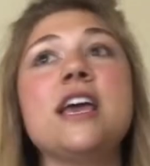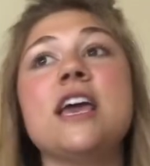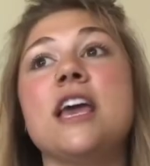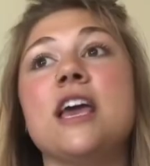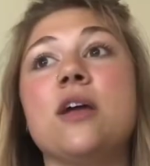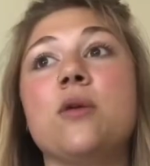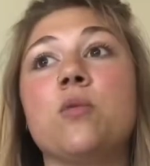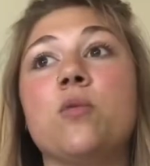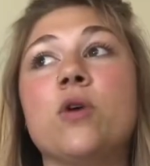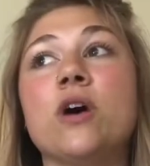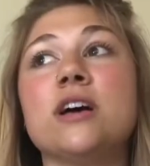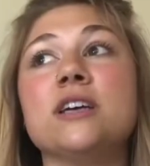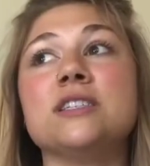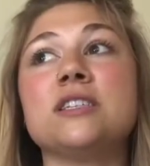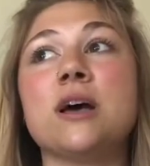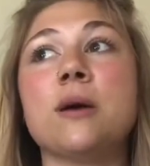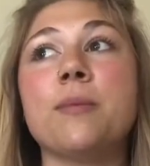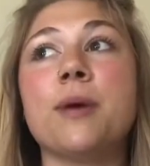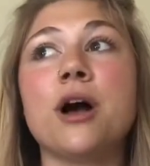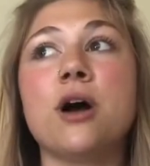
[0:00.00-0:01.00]
It
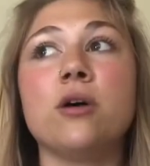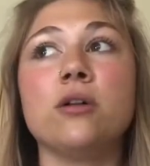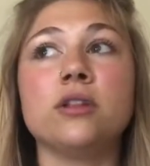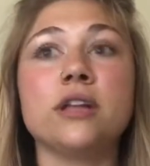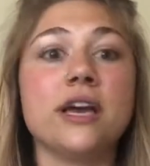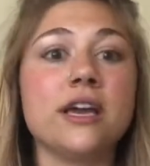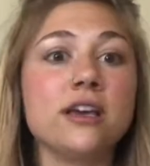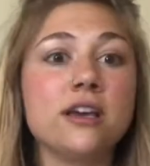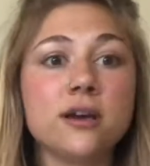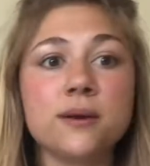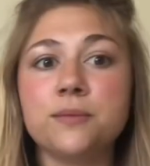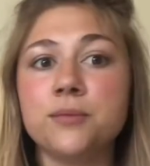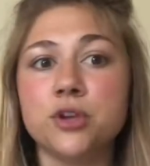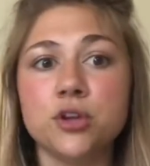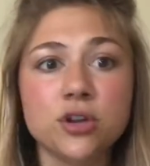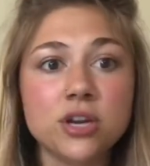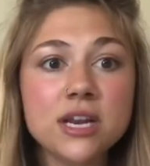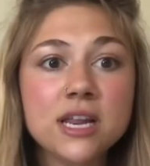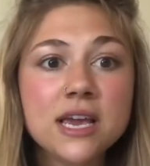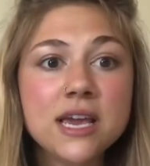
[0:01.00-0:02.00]
was about like
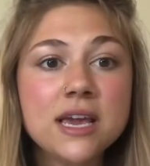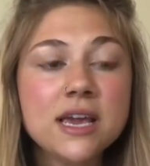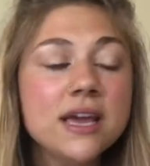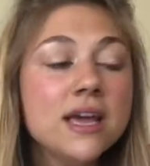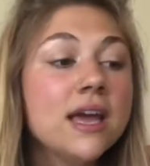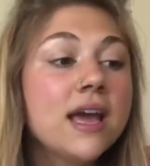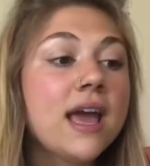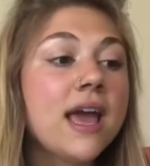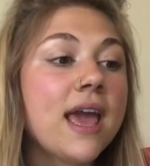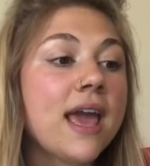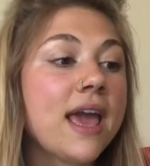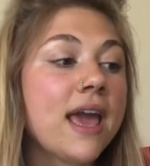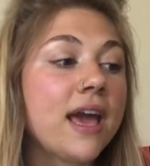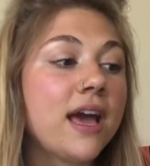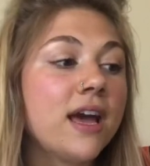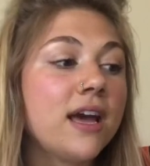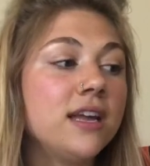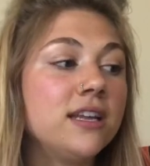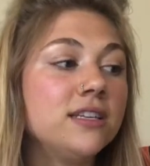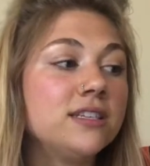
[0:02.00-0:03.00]
community.
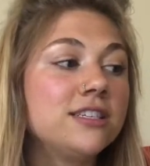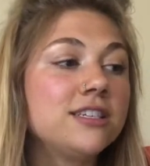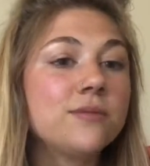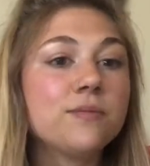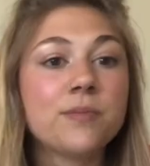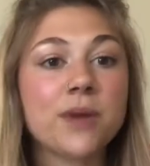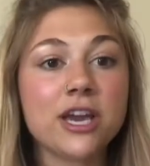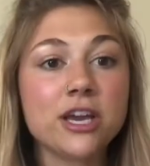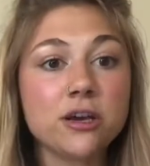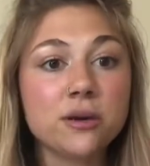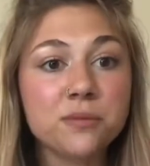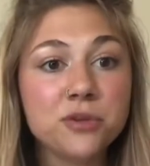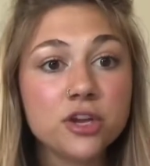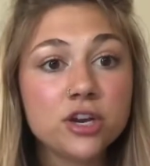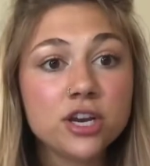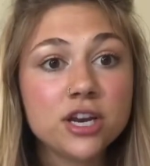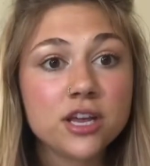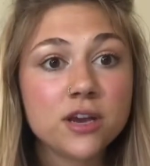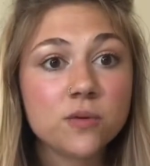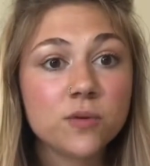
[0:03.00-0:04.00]
And my
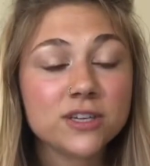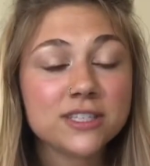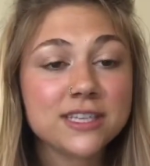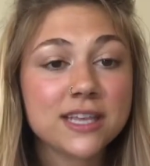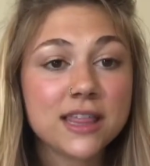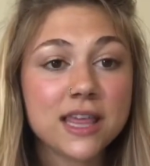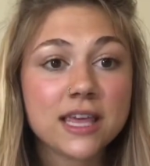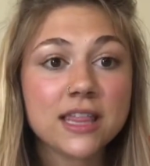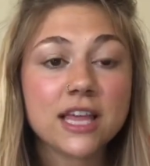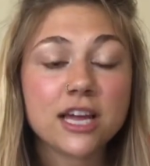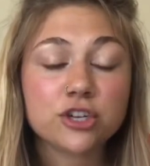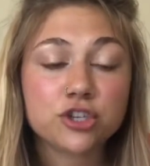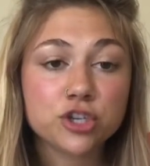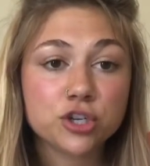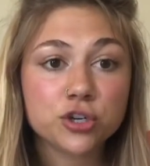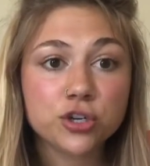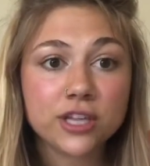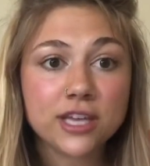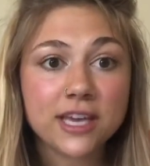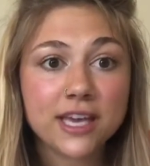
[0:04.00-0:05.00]
community was the thing that
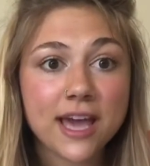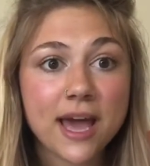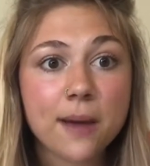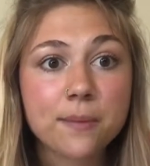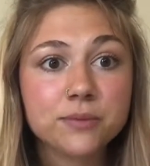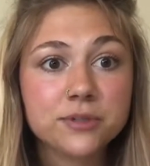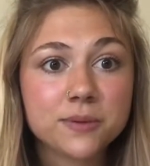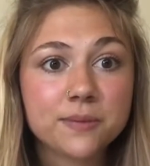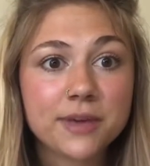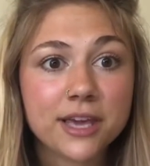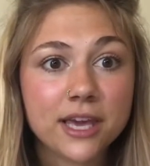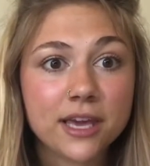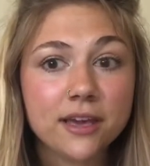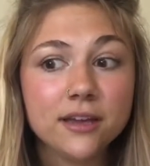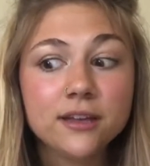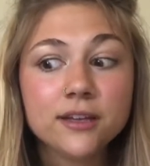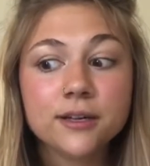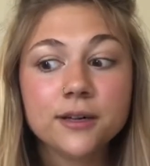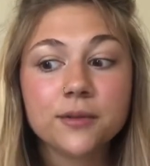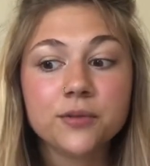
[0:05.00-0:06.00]
truly kept
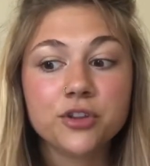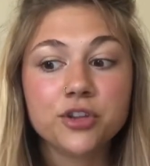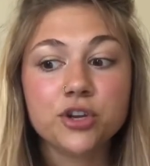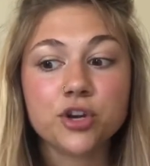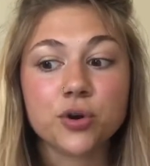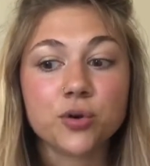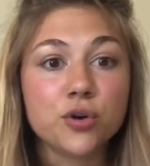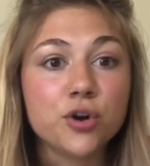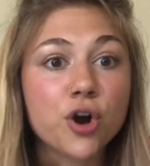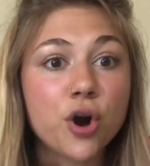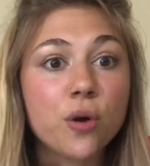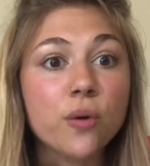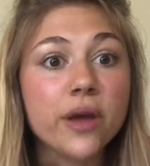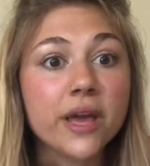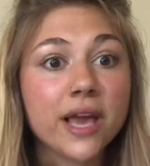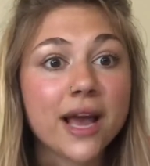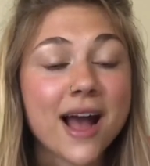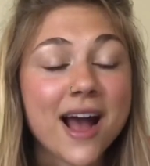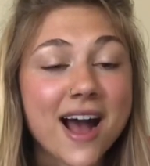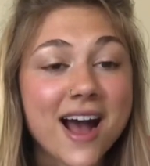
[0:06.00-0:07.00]
me, you know,
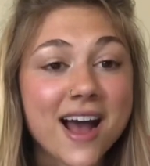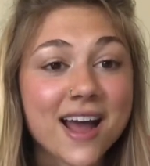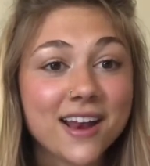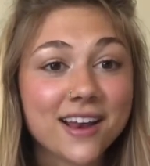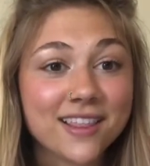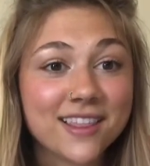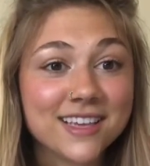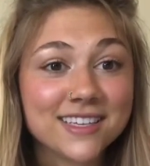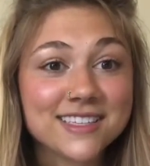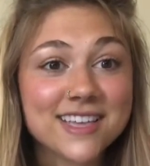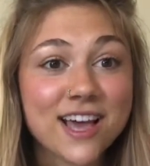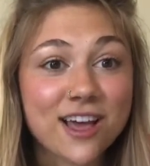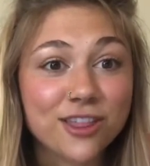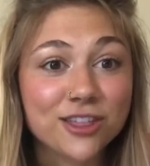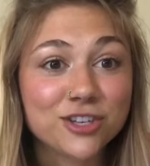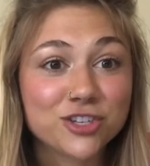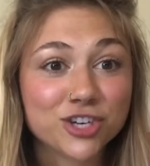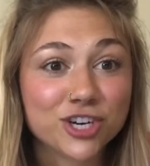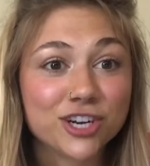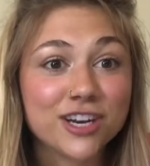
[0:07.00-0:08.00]
going on this
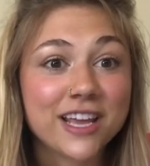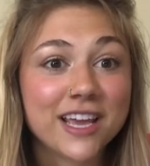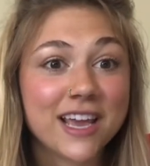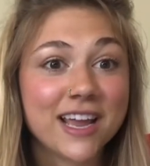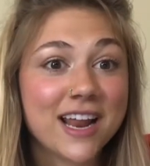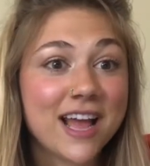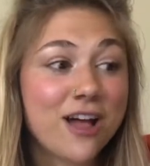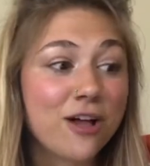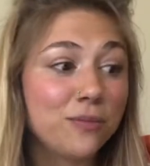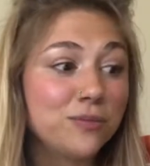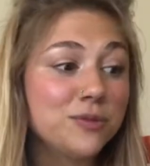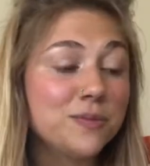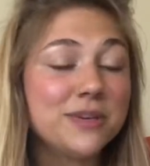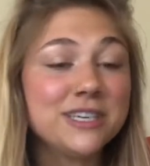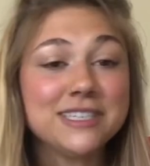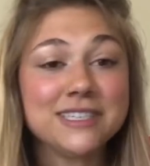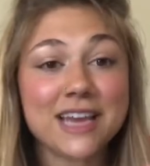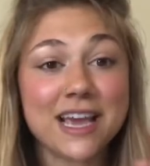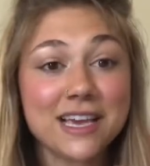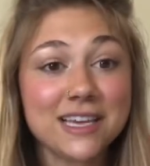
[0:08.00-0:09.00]
health journey and helped
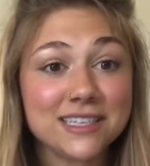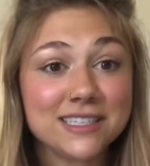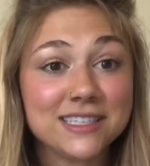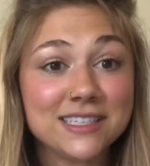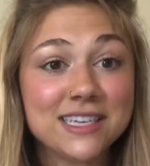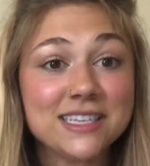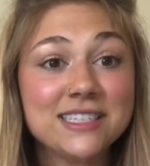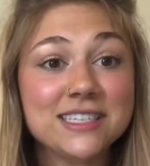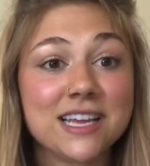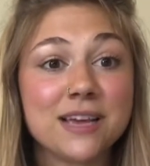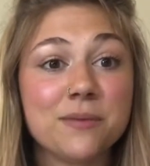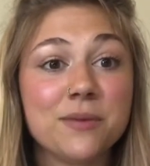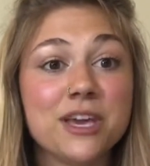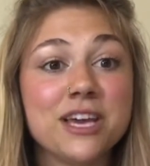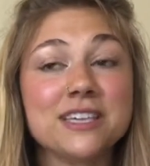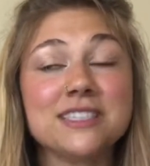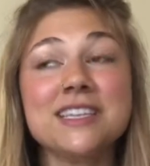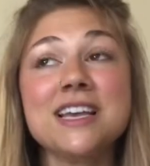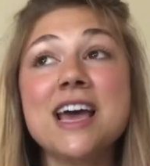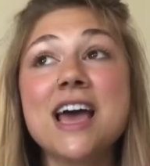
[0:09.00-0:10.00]
me stay consistent
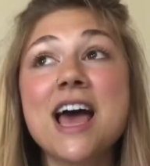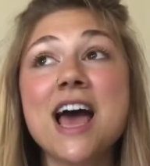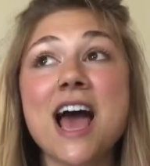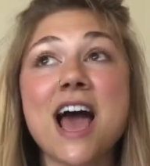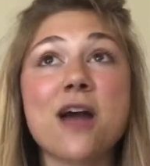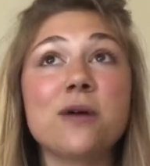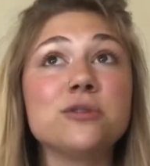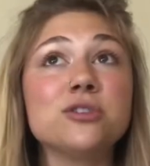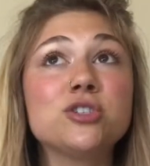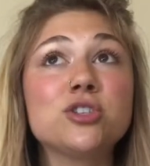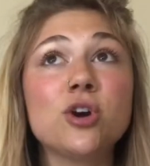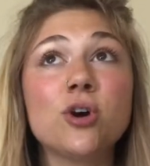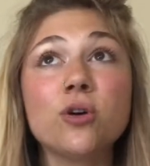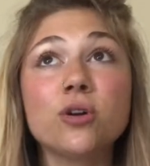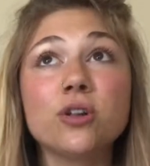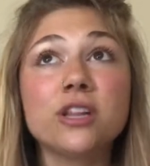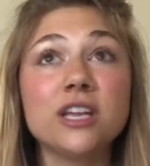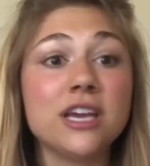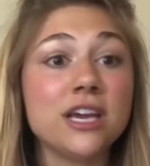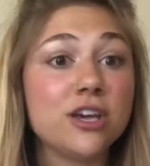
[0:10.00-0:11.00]
because I was
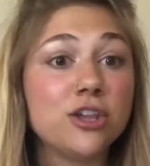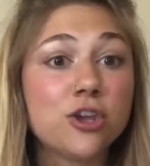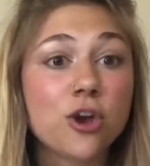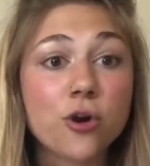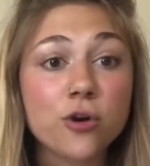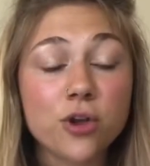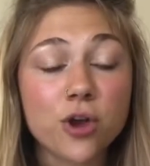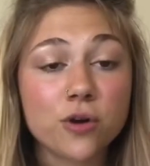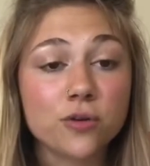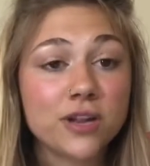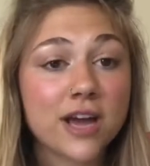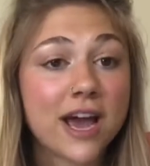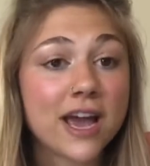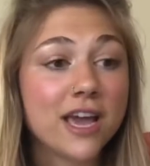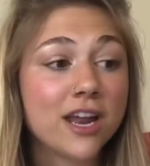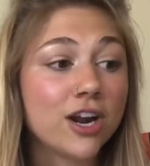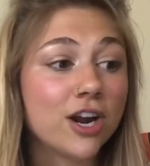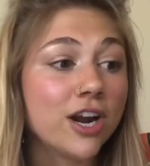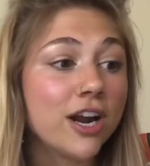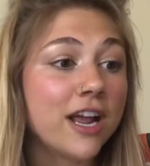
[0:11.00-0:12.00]
totally a yo-yo
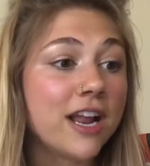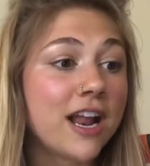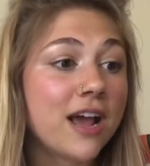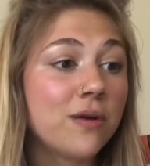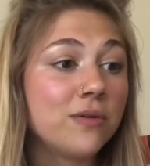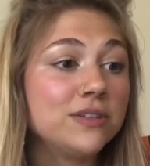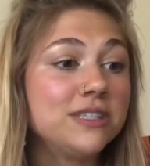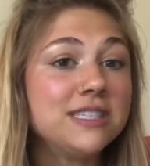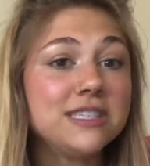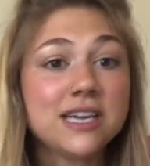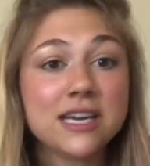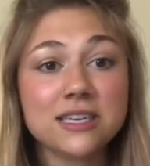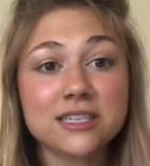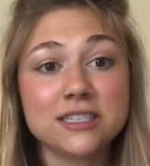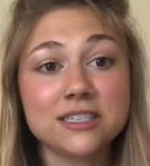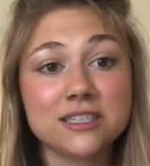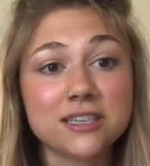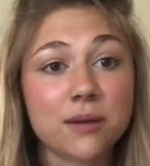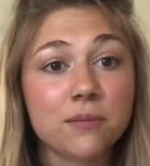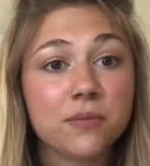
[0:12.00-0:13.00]
dieter and I would stick
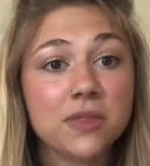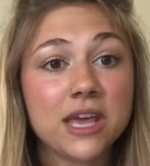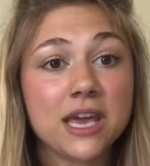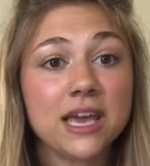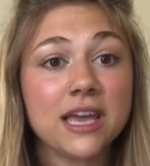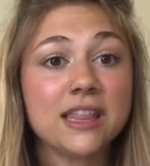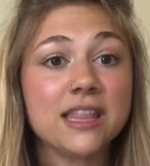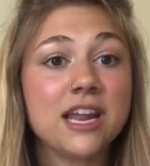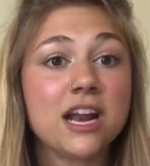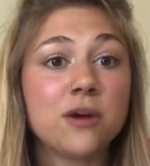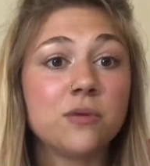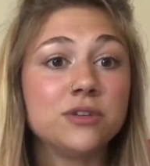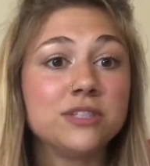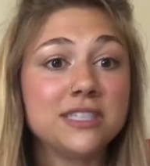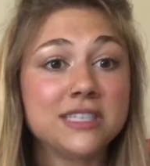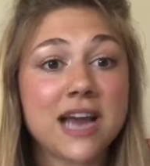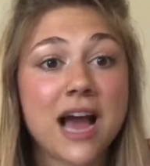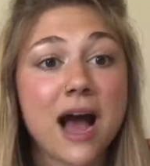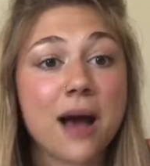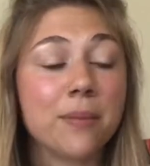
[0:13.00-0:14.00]
to something and then I would
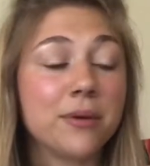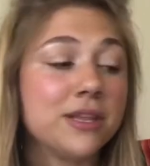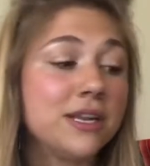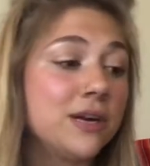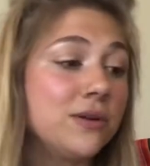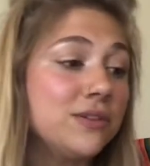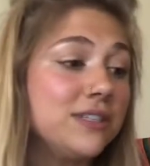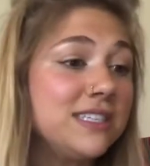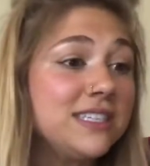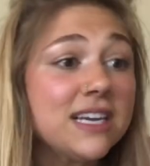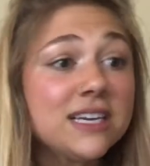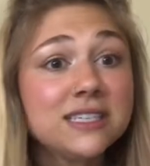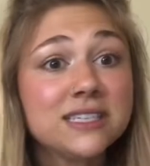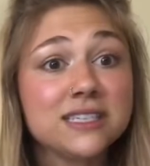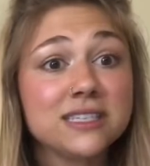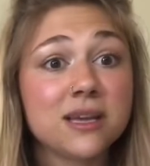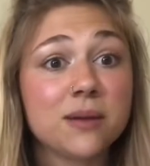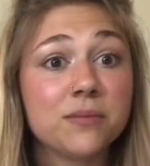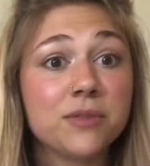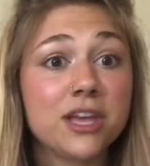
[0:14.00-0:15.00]
stop and I would stick
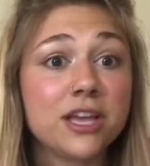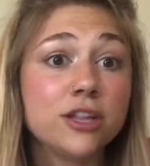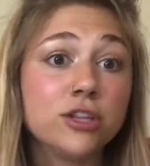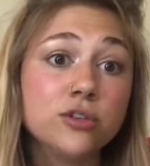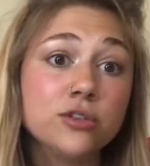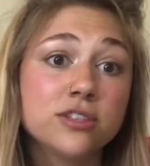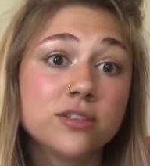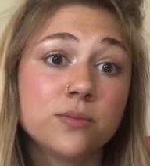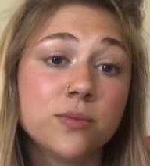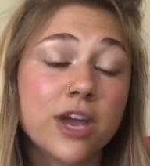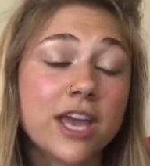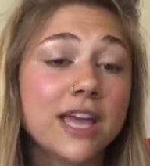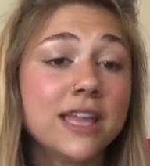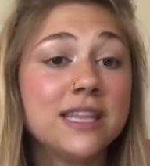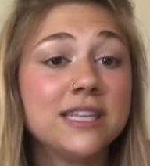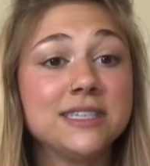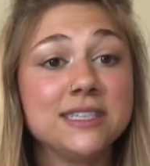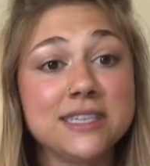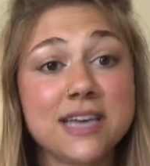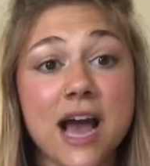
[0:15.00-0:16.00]
to something, lose some weight
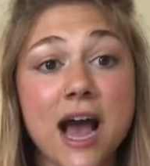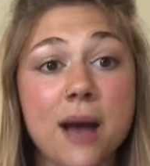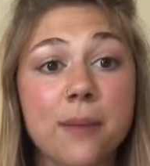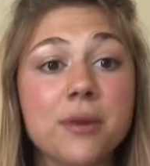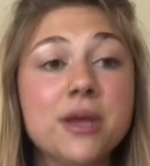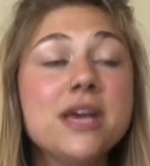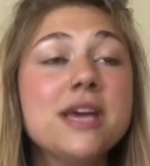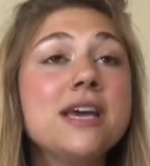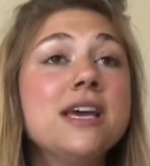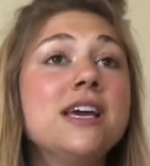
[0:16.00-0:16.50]
and then stop.